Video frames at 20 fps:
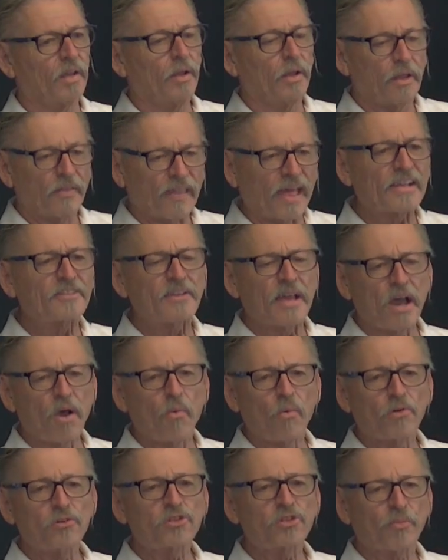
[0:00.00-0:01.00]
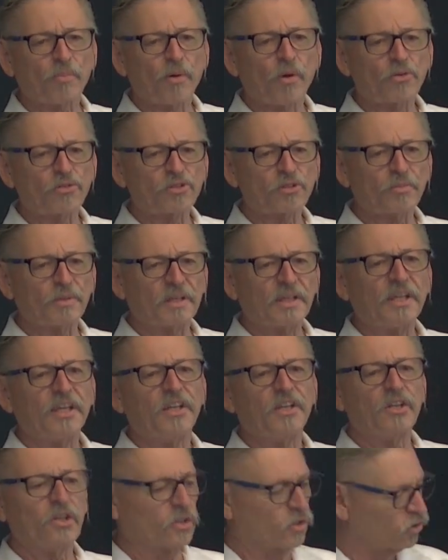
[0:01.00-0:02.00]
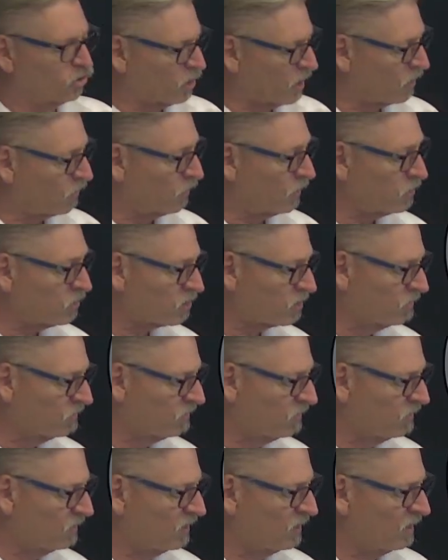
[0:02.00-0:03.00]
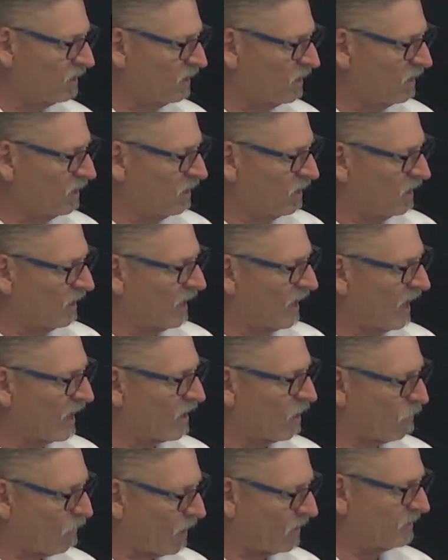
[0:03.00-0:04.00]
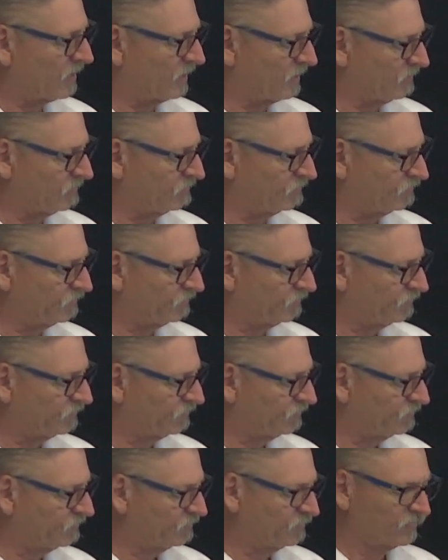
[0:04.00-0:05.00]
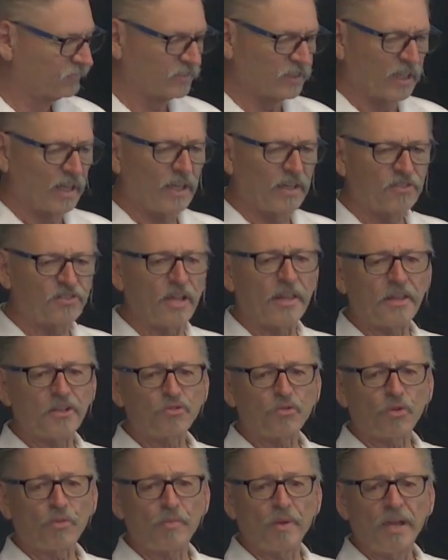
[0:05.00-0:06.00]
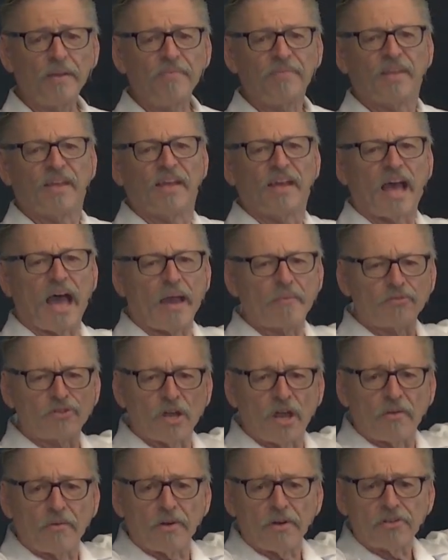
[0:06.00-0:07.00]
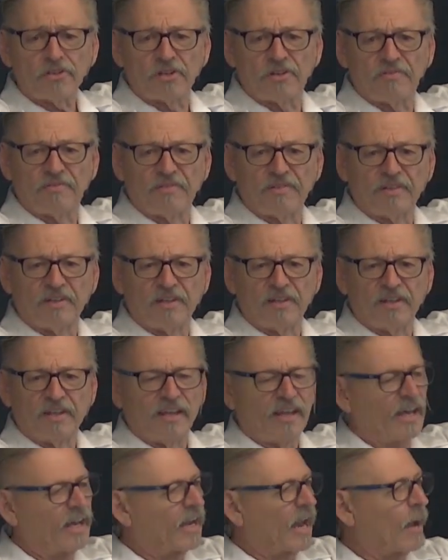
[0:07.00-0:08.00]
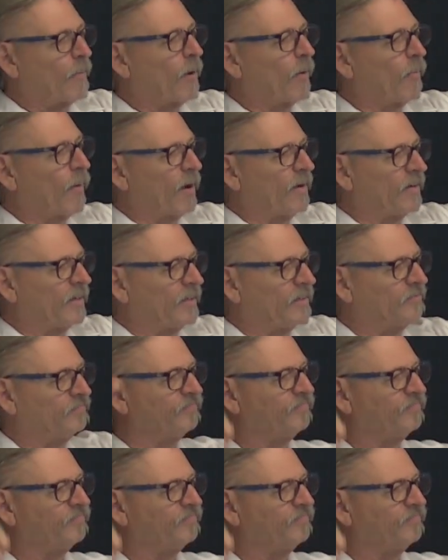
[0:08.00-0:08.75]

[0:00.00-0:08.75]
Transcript: That's how we're supposed to be generous and abundant. Say this with me I'm generous and I'm abundant.